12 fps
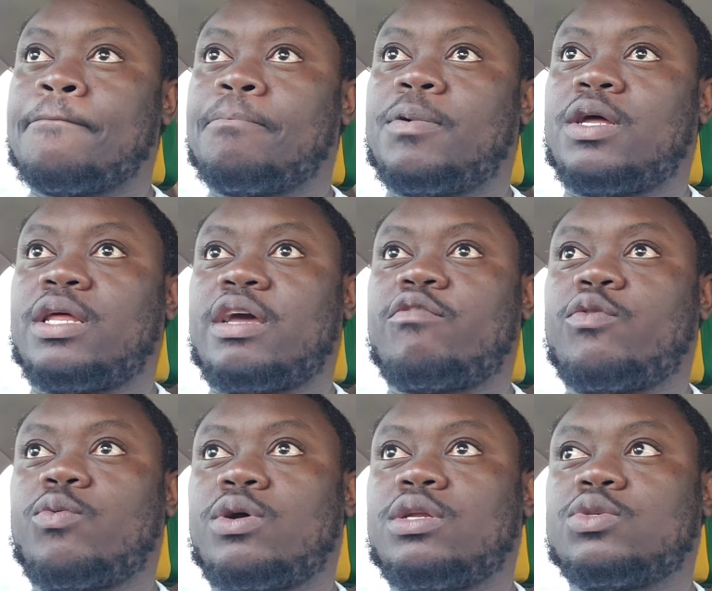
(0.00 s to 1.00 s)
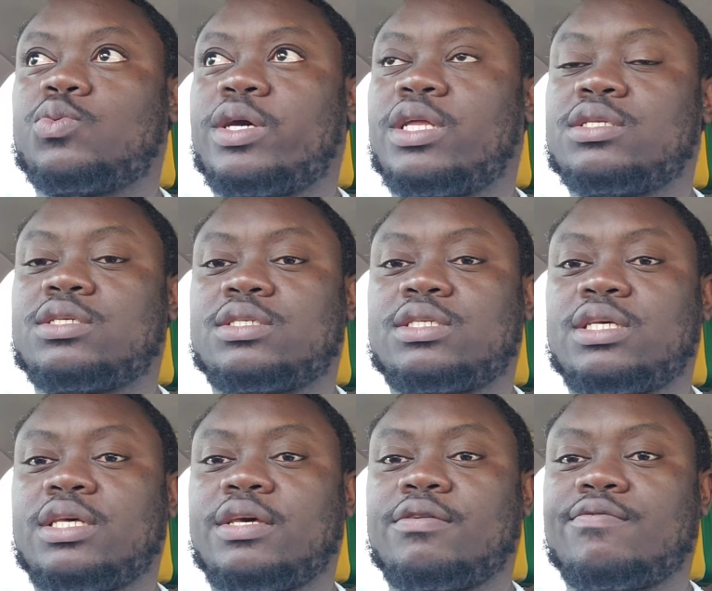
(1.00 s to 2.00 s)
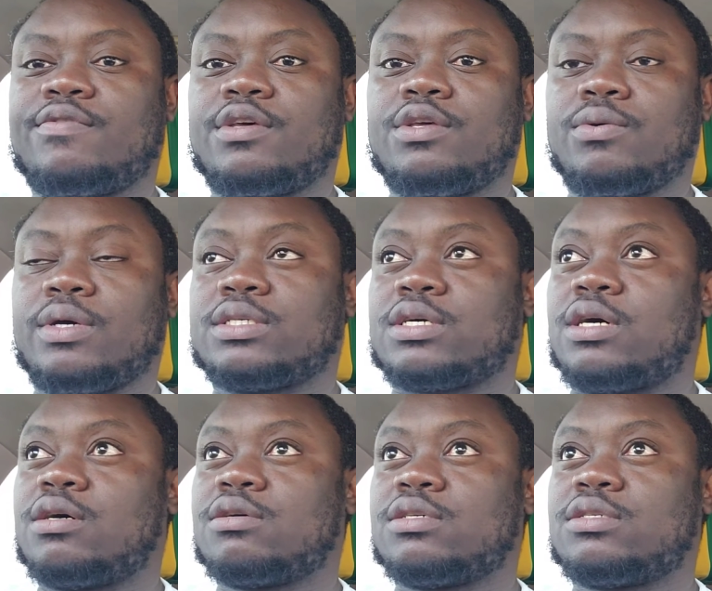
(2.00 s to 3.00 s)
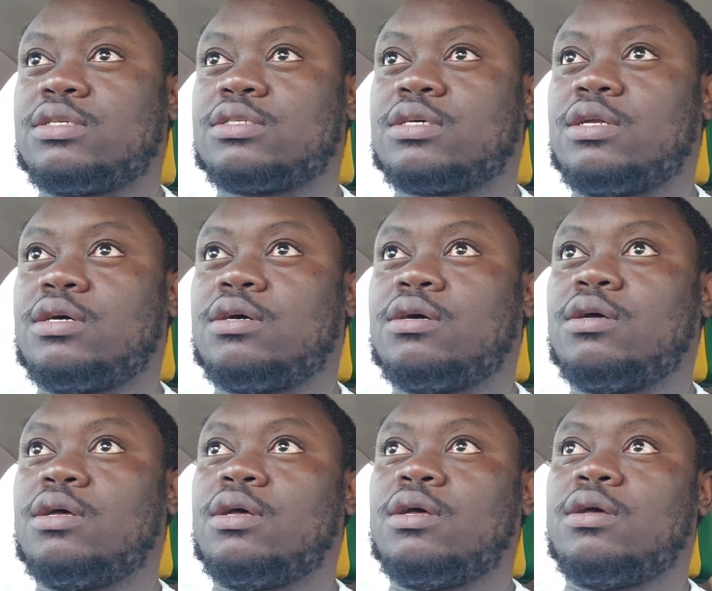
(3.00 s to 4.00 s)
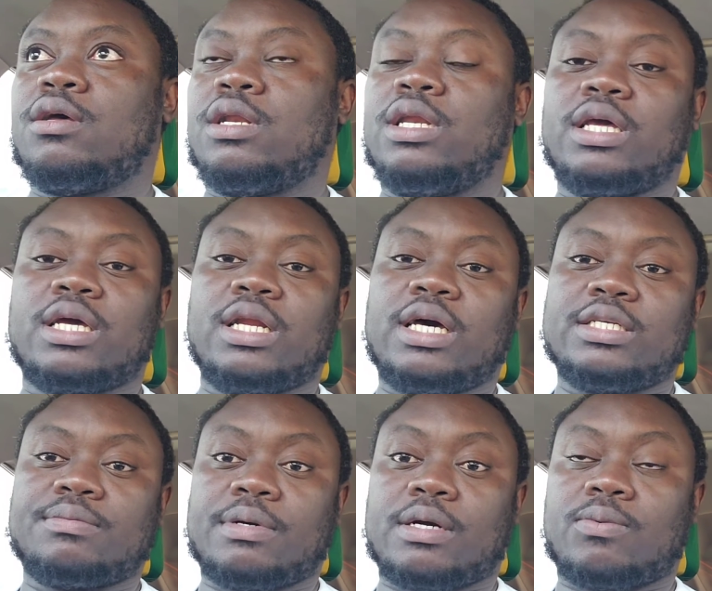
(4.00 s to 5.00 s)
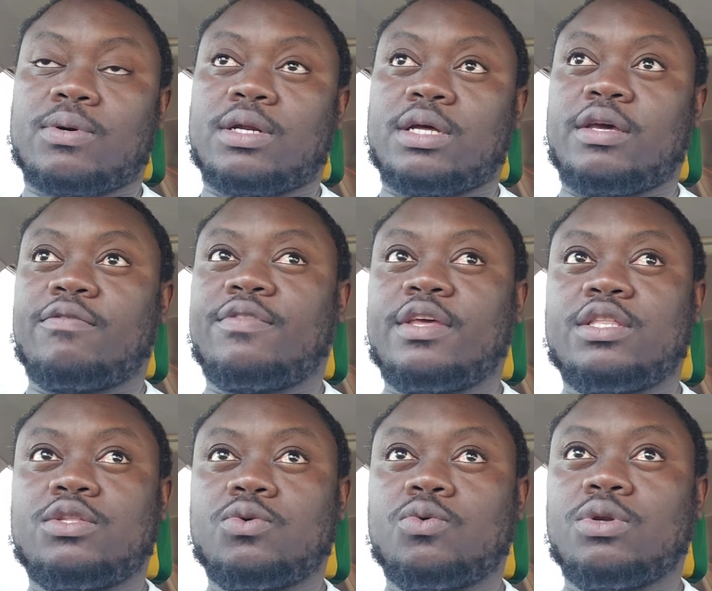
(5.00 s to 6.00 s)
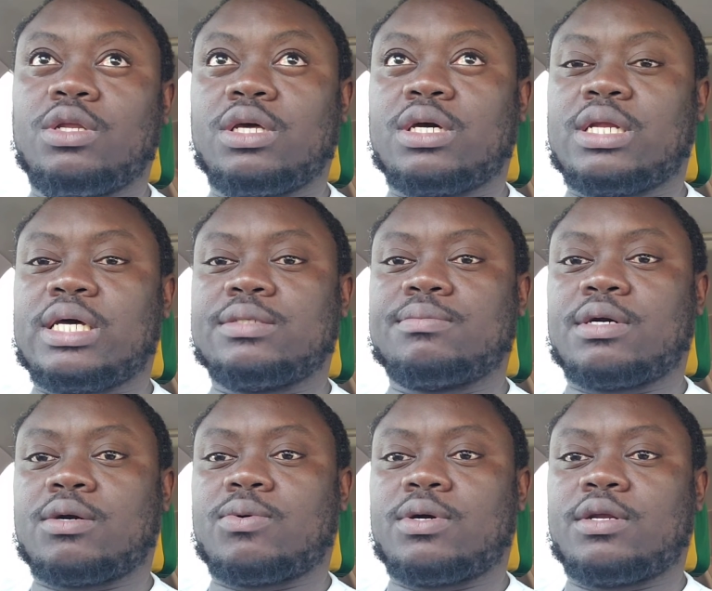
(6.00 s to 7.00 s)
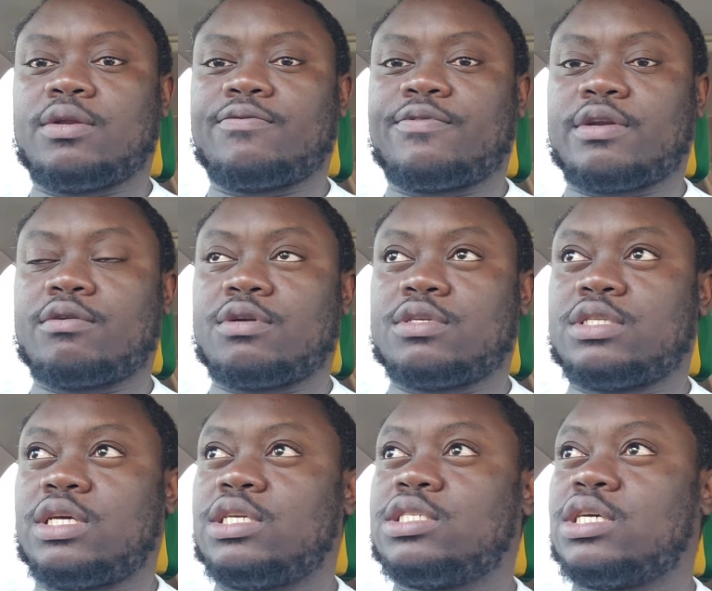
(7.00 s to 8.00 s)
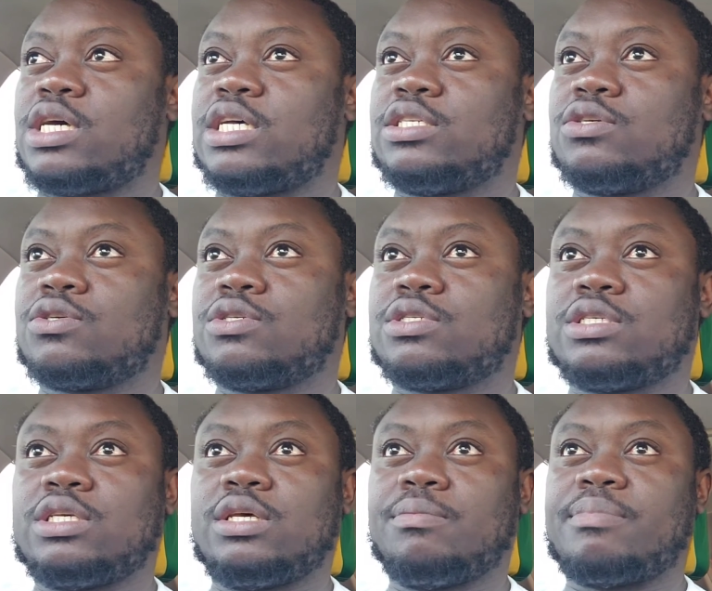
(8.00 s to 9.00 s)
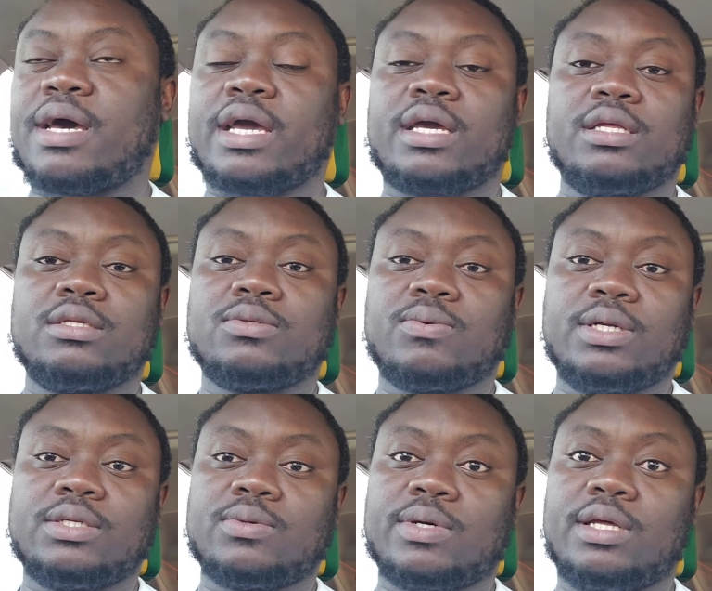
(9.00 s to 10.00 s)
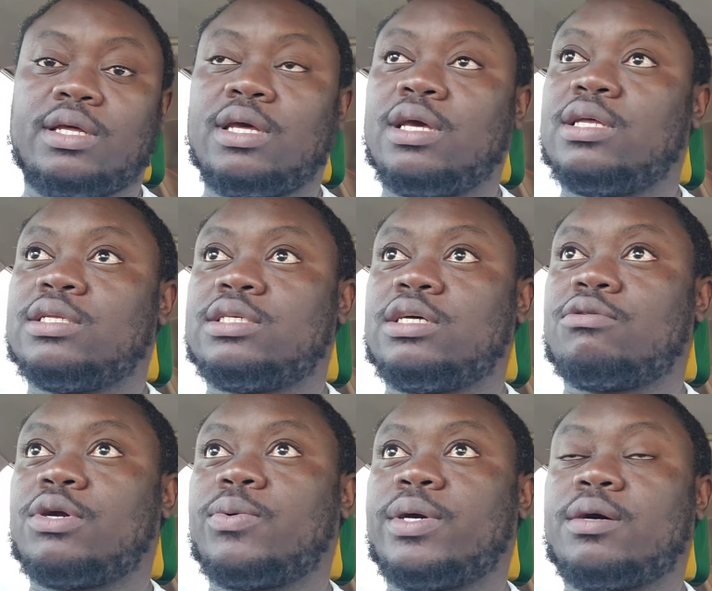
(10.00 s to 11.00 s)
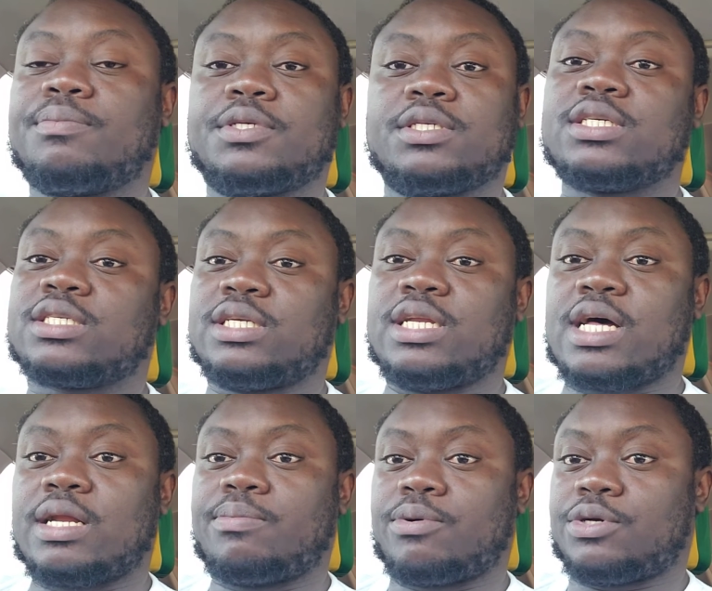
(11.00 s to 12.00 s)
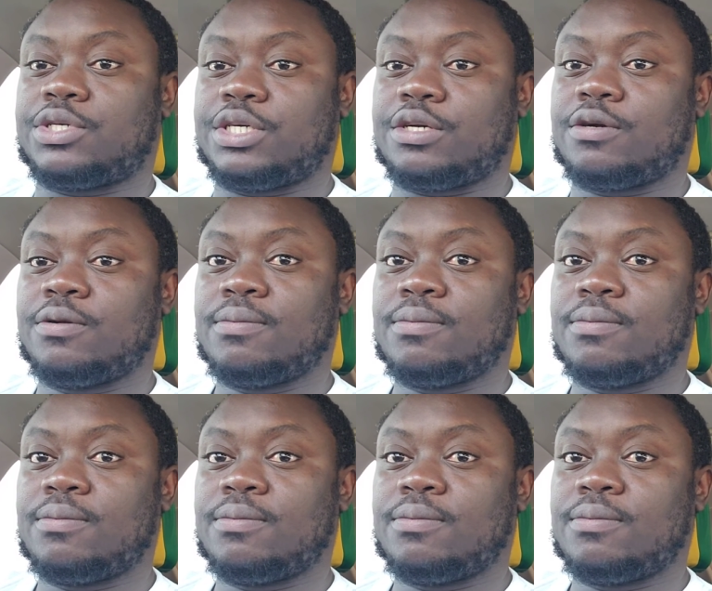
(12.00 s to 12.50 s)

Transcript: but everyone is waiting to see if the US Congress is gonna legalize marijuana. If they do legalize marijuana on a federal stage, as you could see back in 2020, Tilray went up to $60 per share,